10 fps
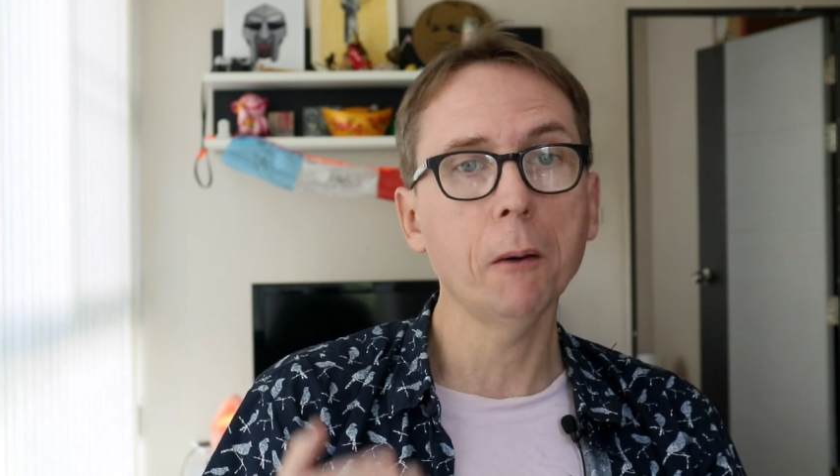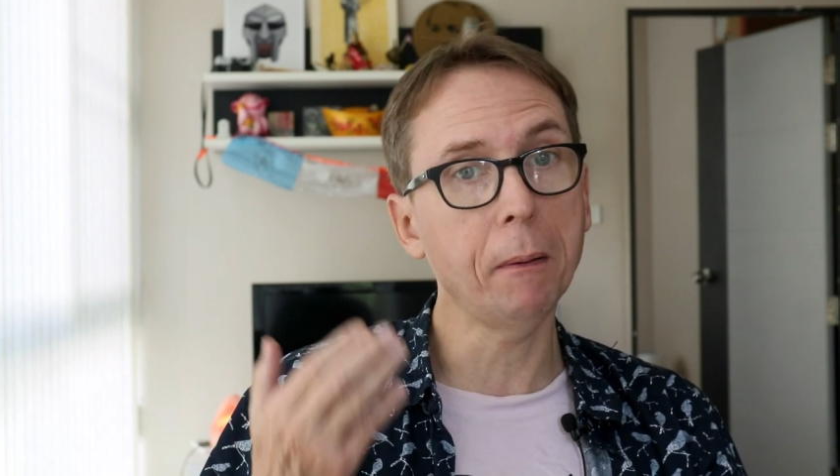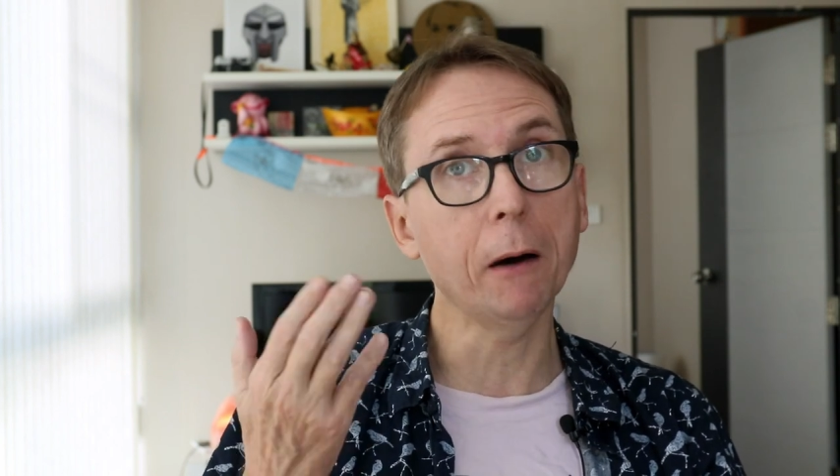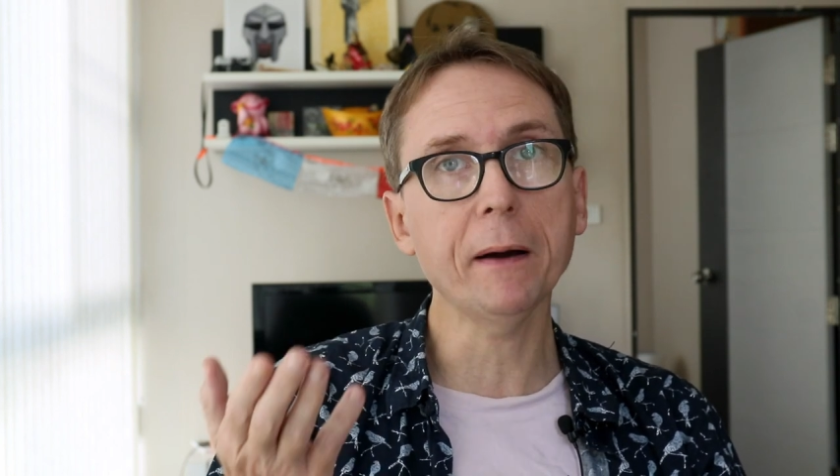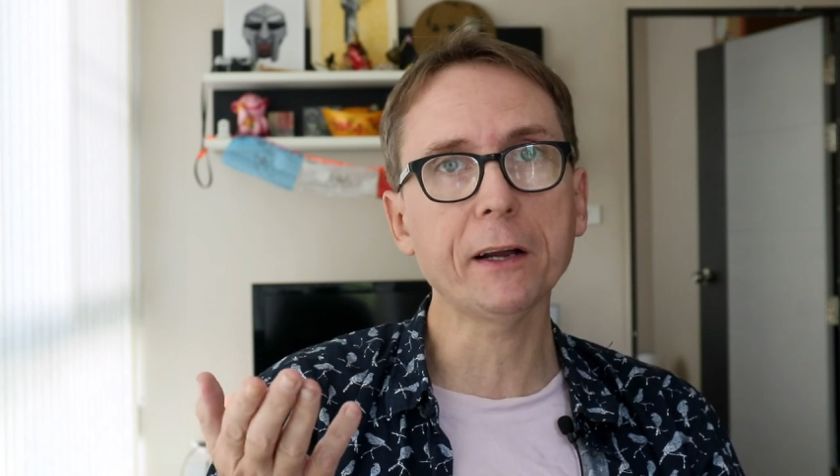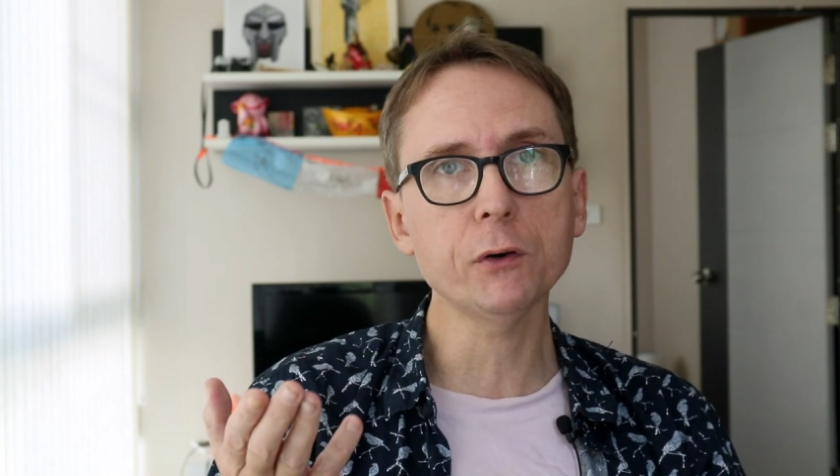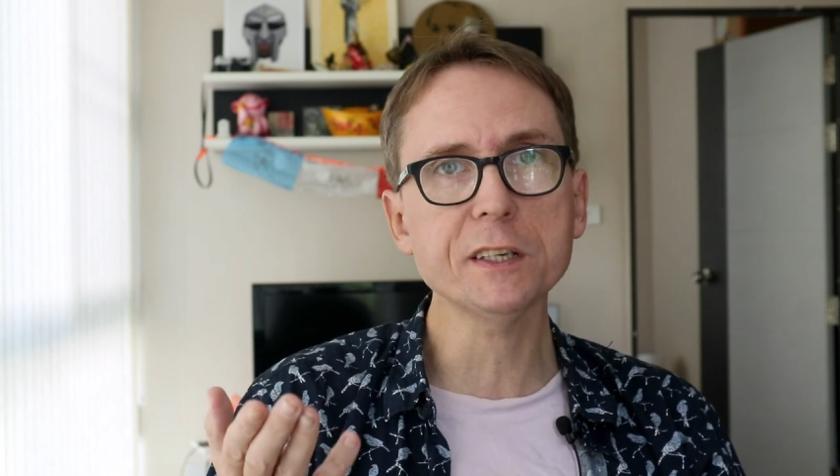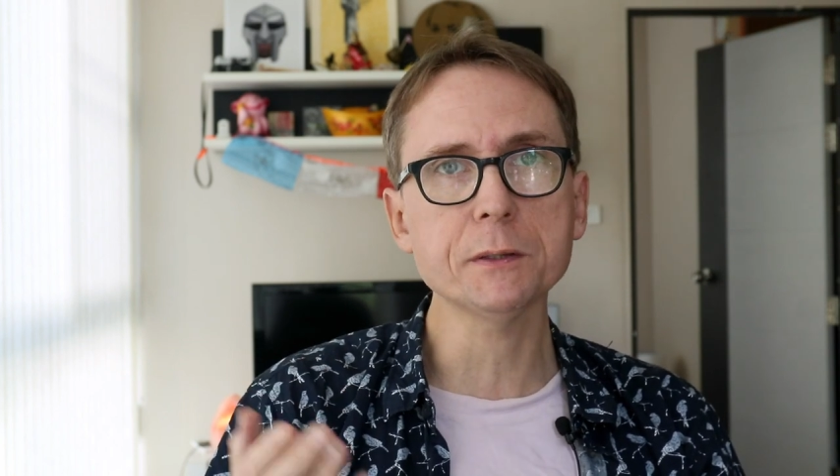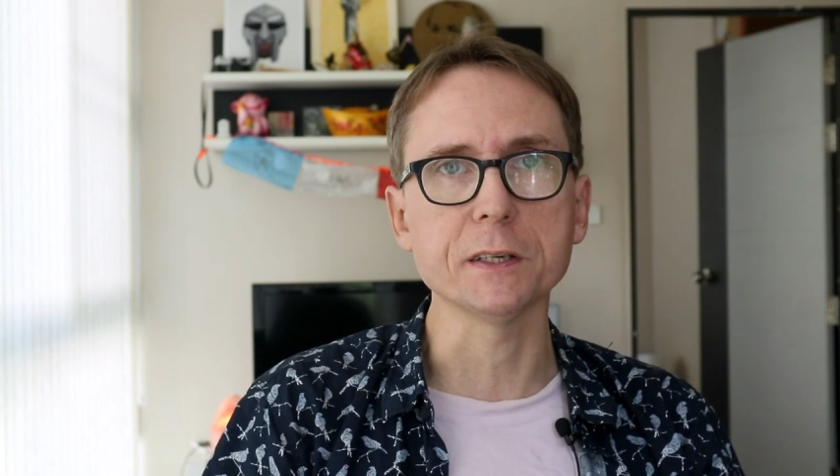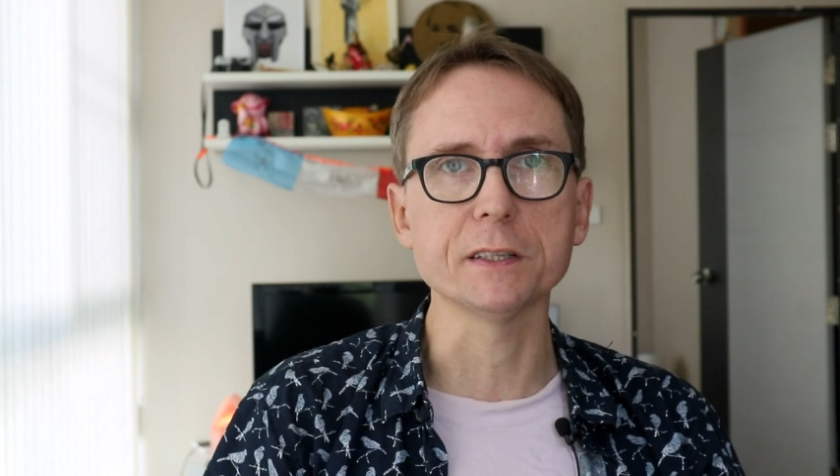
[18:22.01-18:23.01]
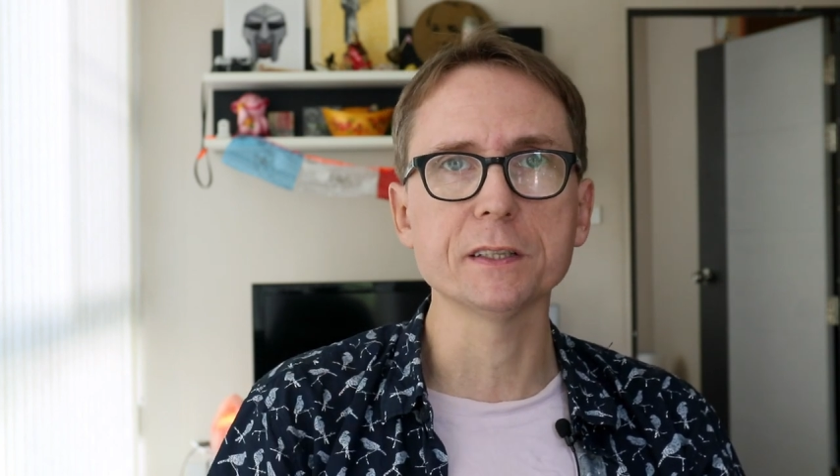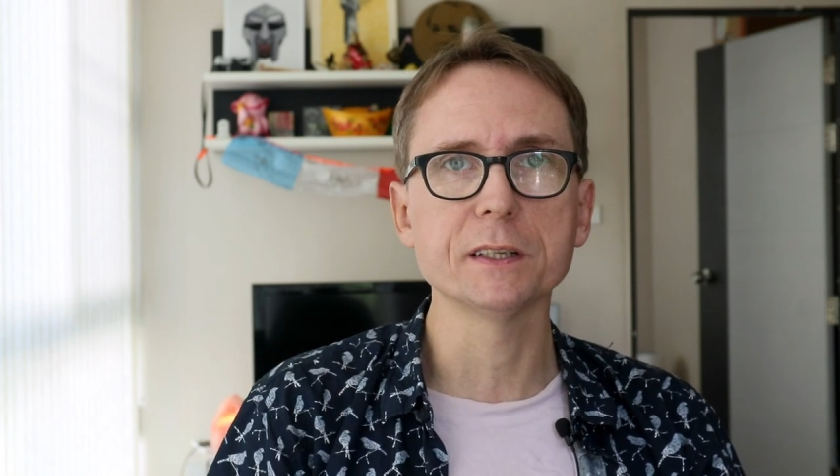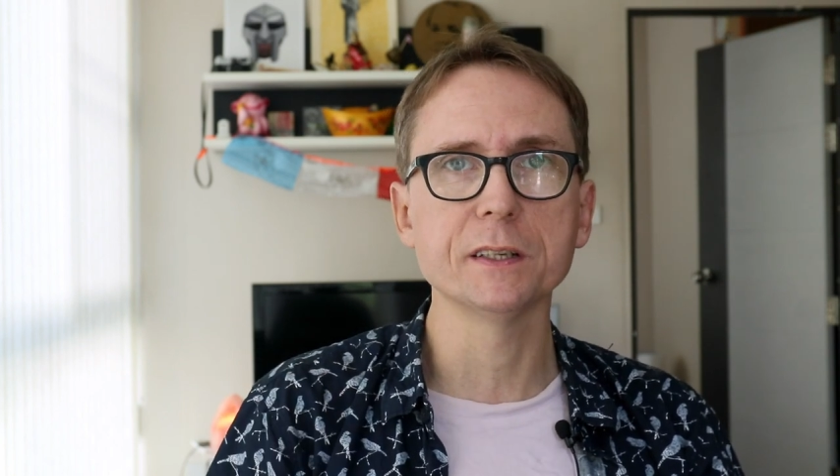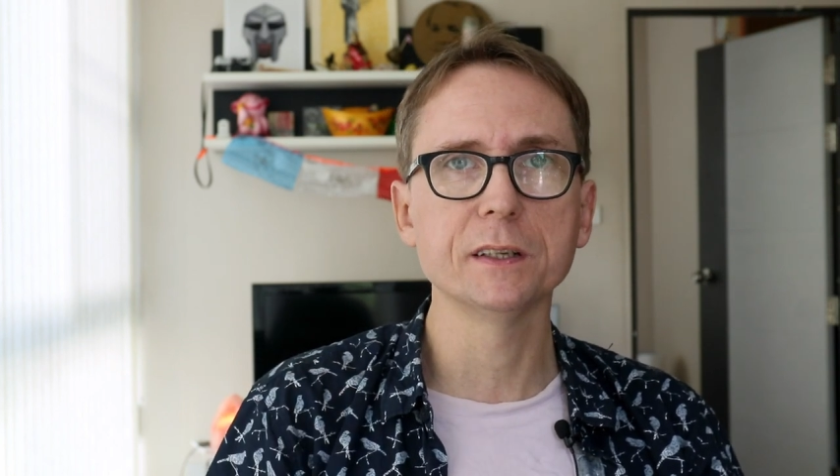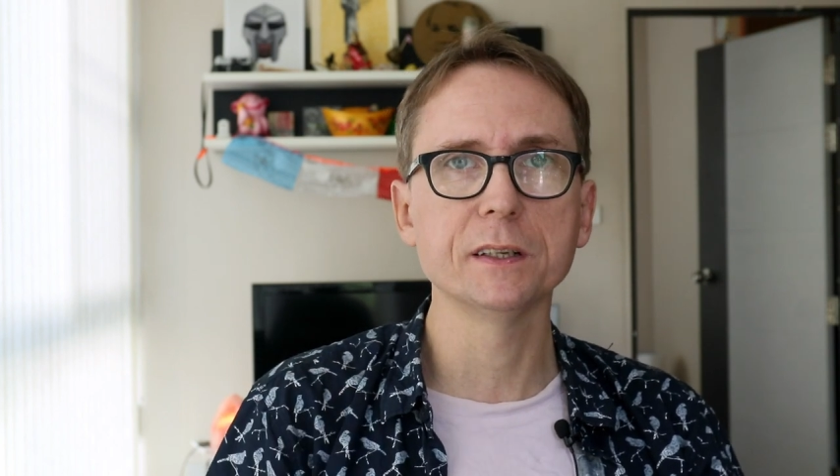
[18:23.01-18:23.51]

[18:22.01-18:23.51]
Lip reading: about my Christmas.